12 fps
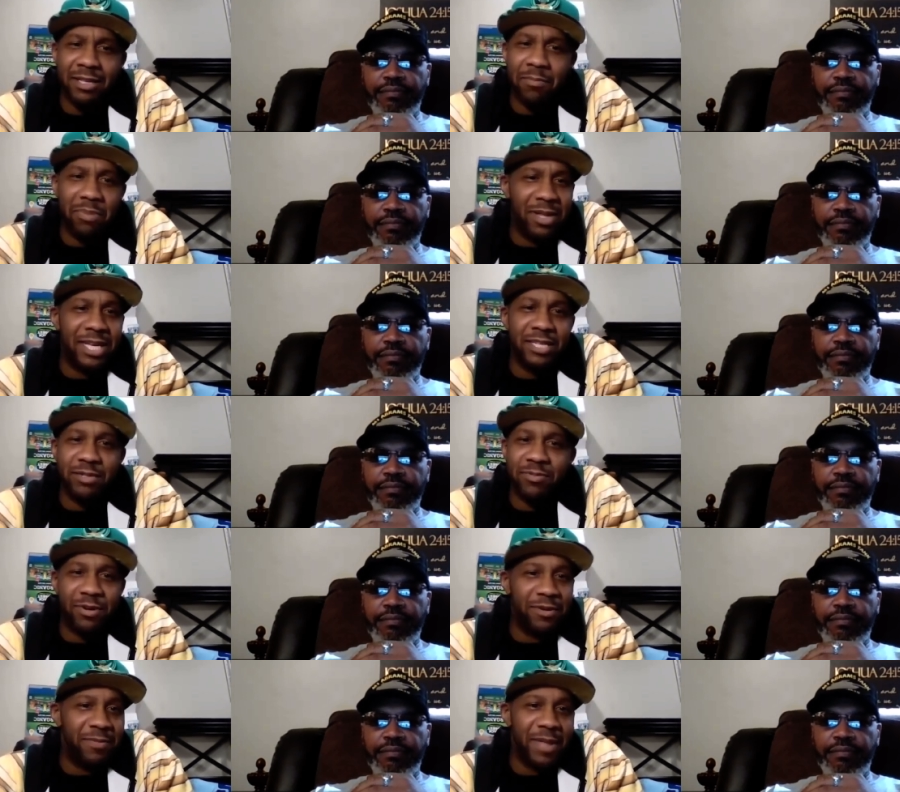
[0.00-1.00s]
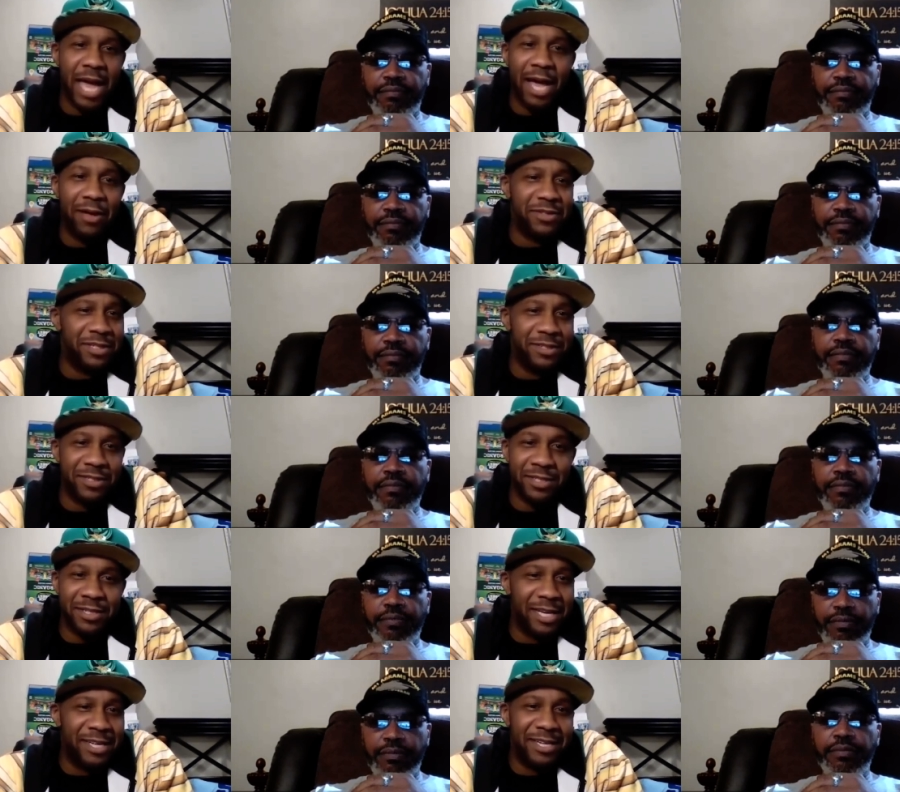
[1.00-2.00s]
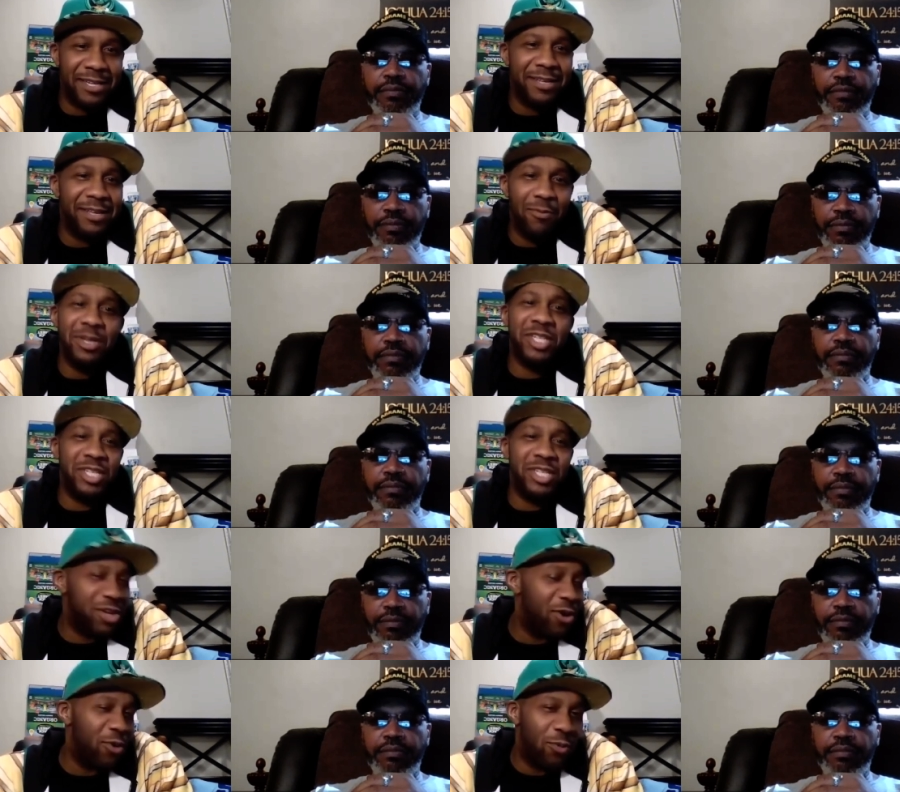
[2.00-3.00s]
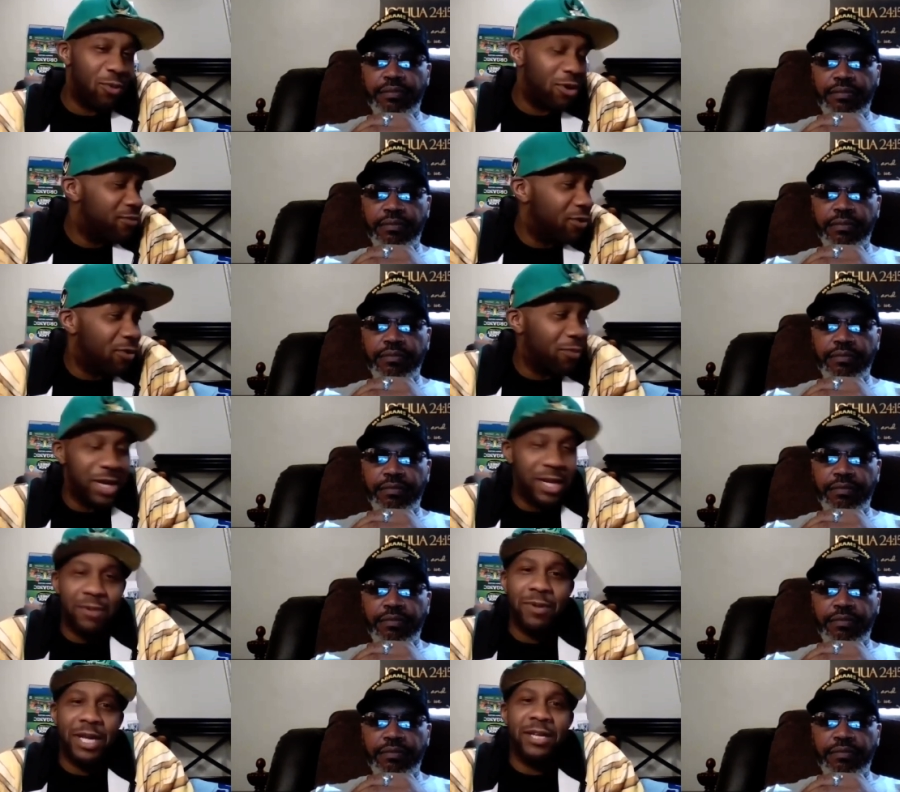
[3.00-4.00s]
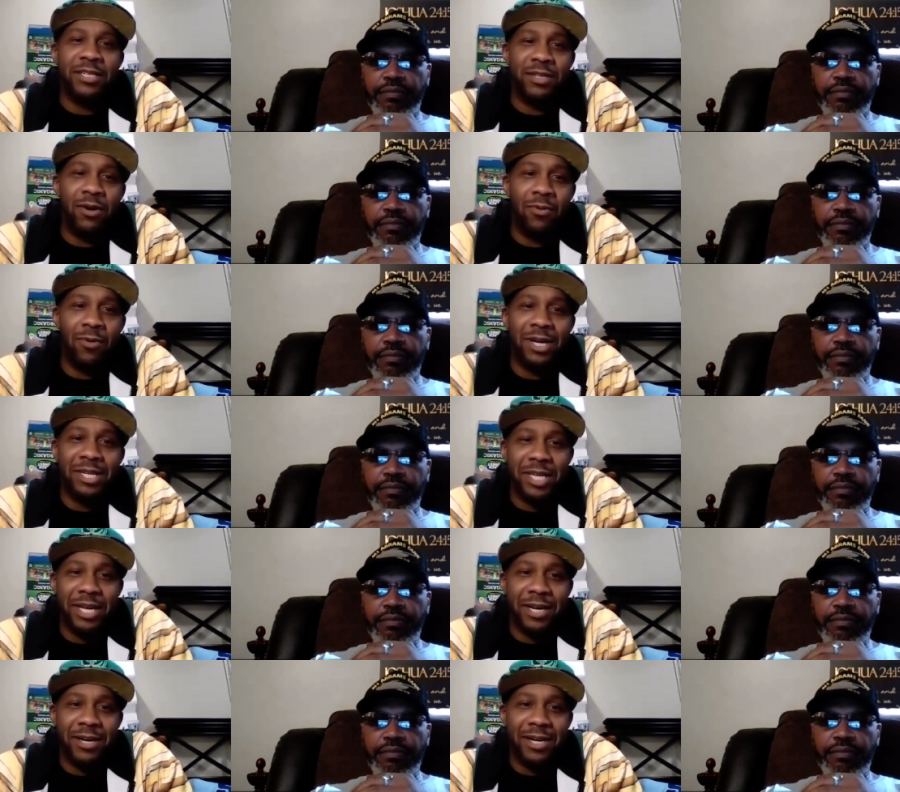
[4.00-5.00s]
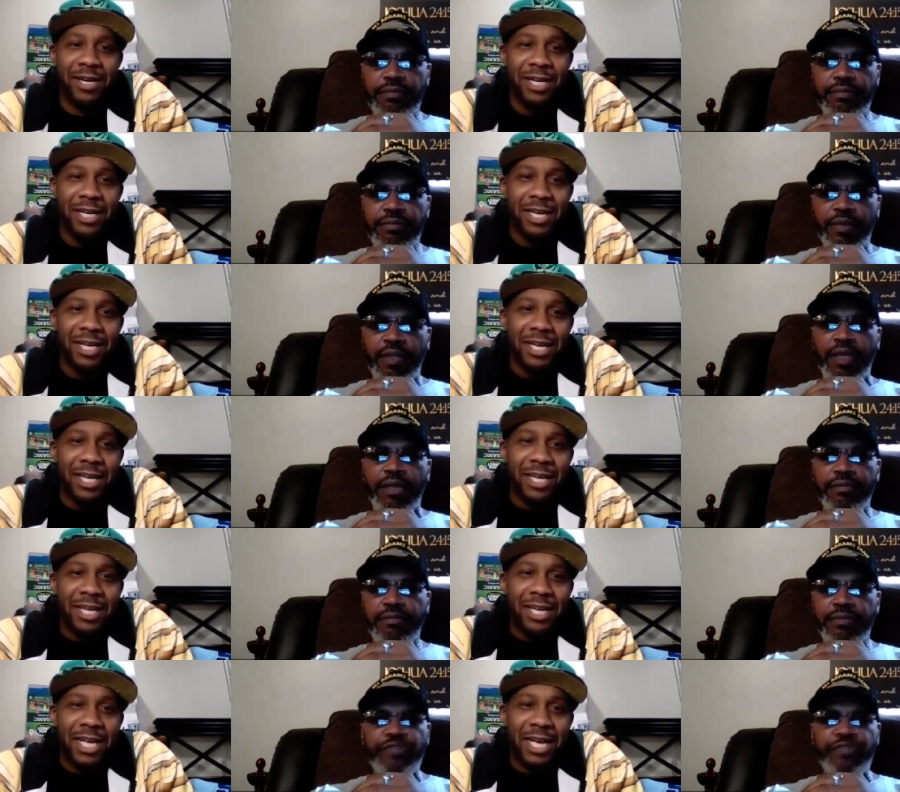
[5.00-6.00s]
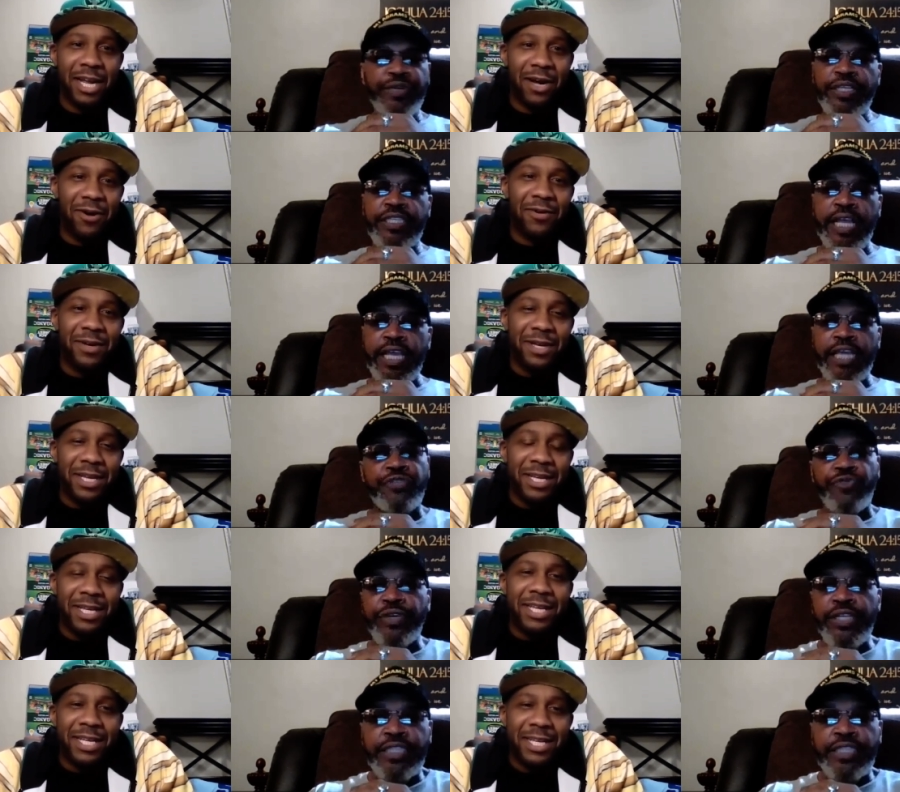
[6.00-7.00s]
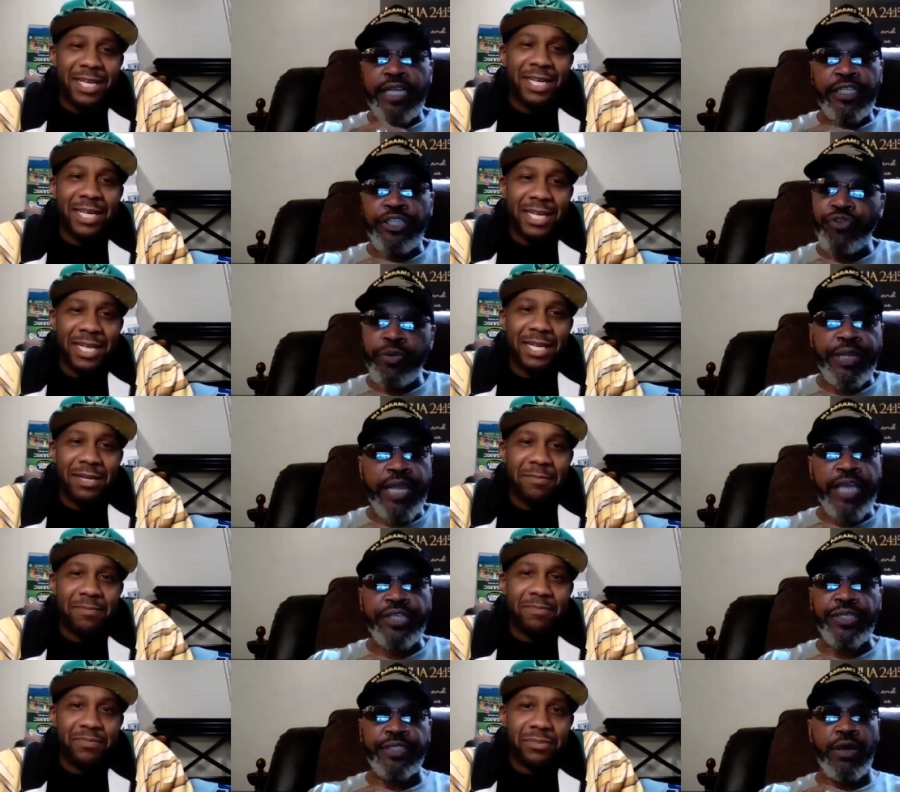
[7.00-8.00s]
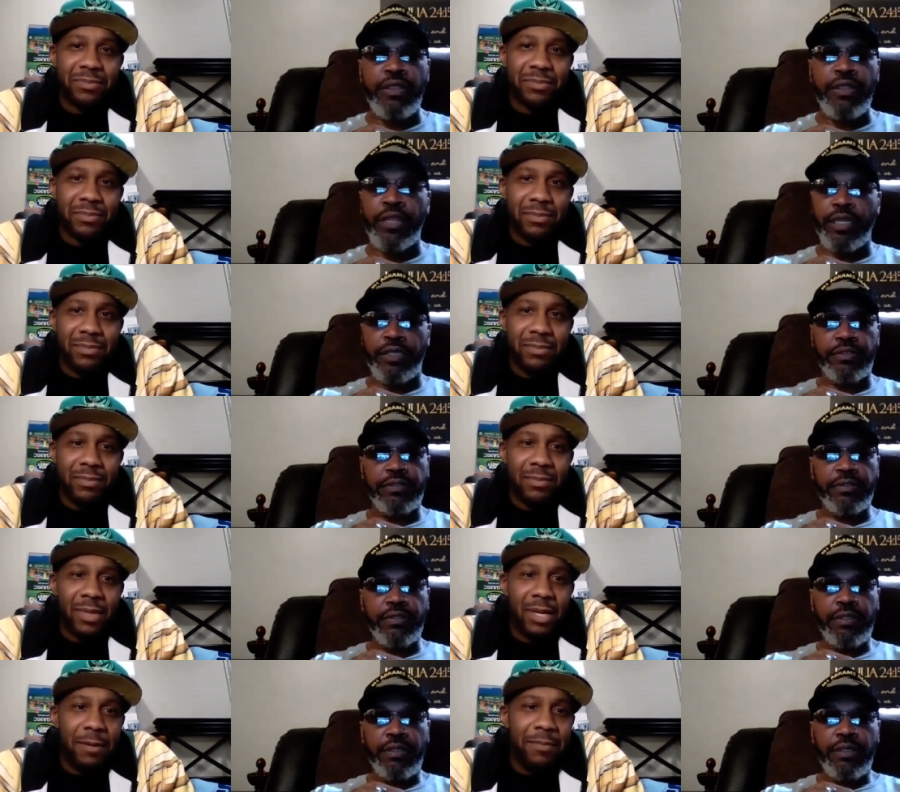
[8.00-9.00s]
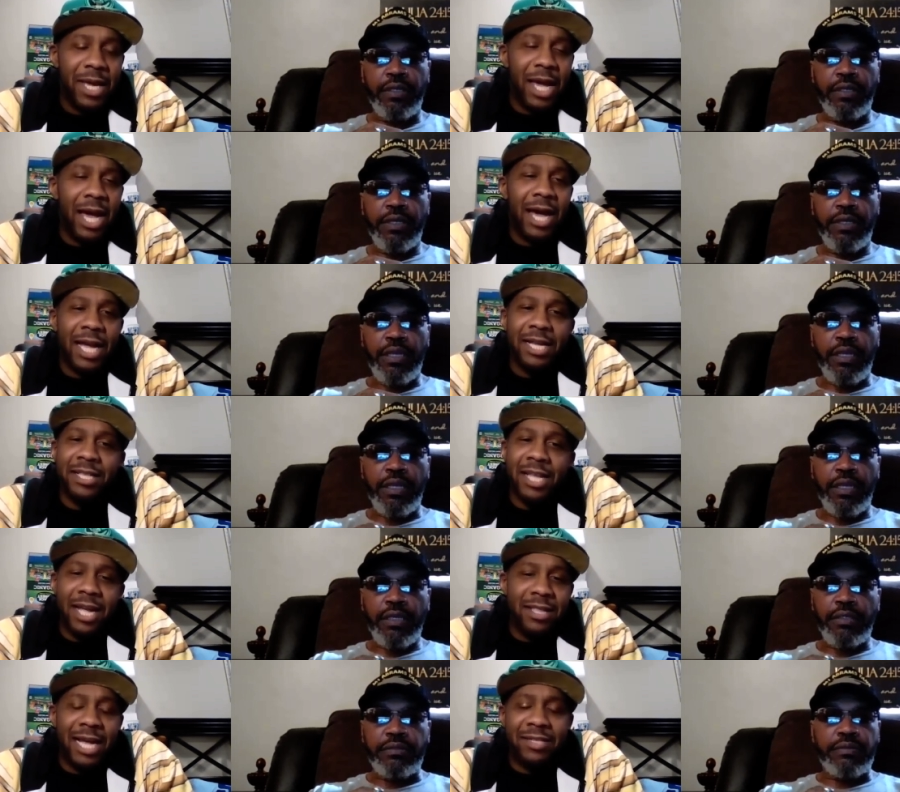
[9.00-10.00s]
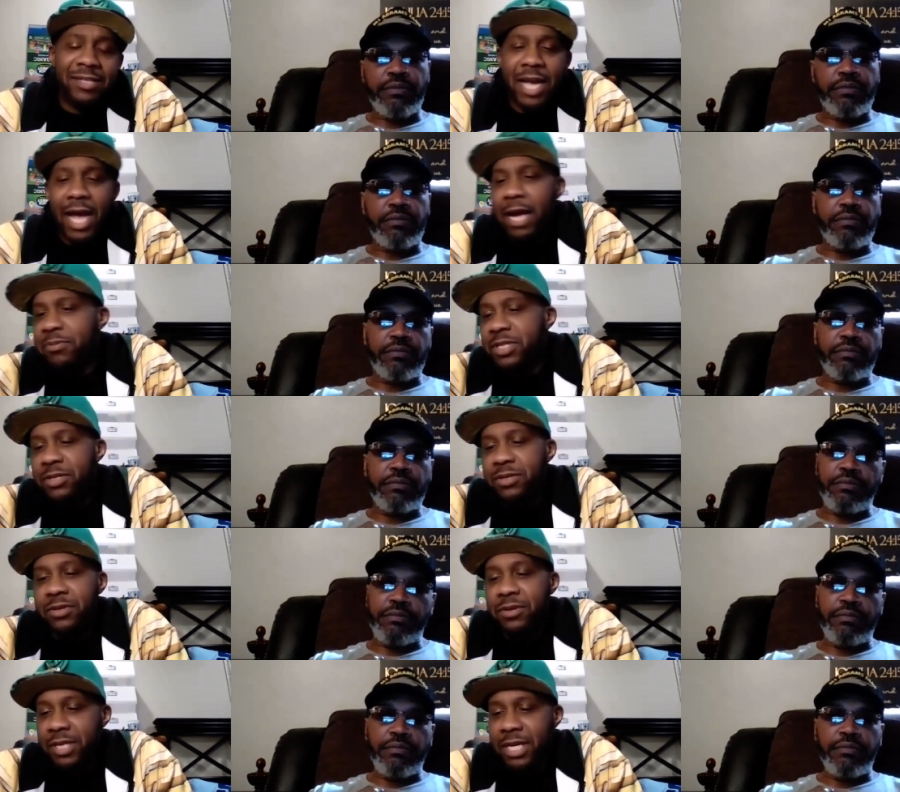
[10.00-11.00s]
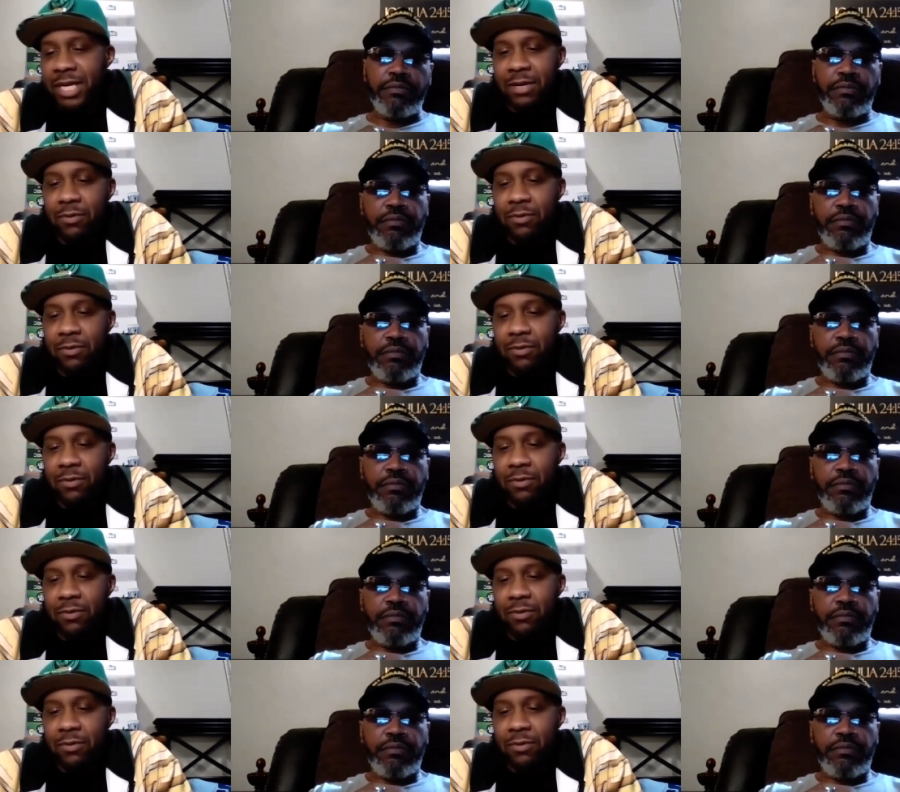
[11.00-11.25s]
Speaker 1: the place for the houses, and it, which is code word for we we just don't want you here. Yeah.
Speaker 2: You know, it's real estate discrimination. That's all it is.
Speaker 1: Yeah. And, and that's absolutely